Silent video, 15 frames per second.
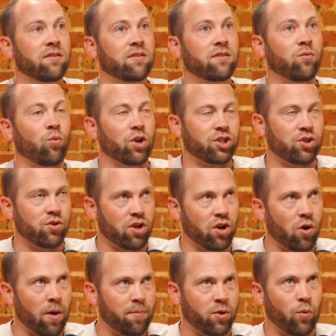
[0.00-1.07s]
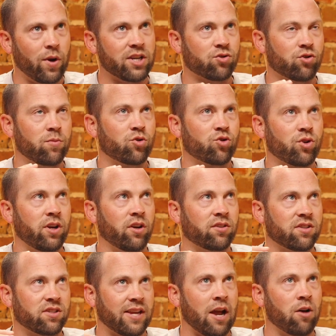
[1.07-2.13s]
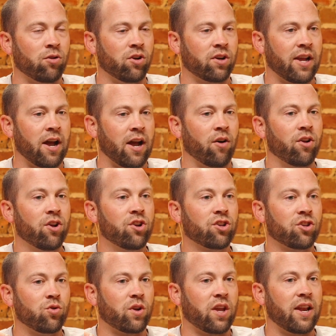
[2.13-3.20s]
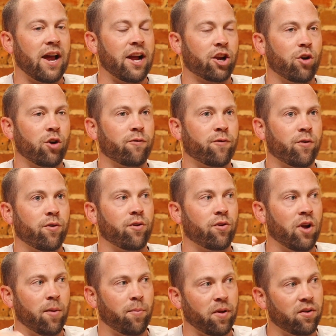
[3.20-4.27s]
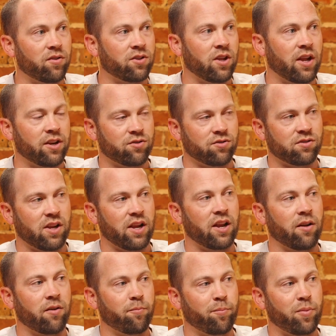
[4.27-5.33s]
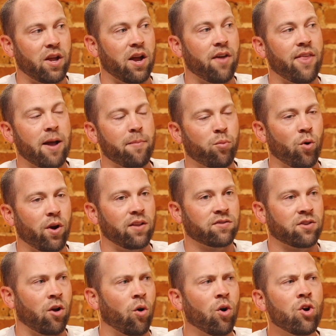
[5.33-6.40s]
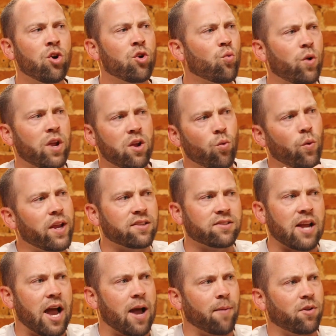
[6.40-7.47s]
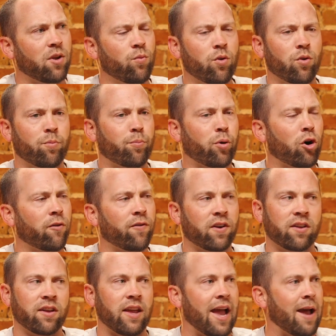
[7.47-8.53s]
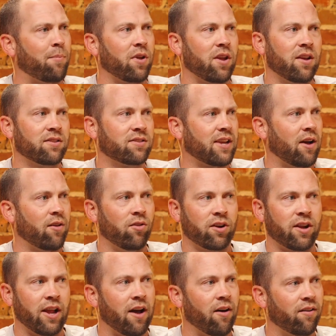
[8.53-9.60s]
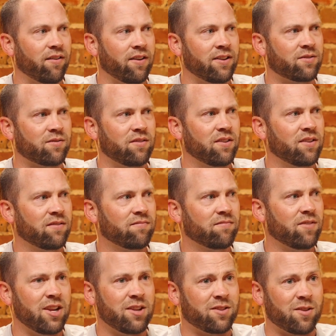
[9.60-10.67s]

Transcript: once you go up the West Rim Trail to Scout Lookout, you cannot go further up to Angel's Landing beyond that point. So we stopped and we were perfectly happy at Scout Lookout. It's a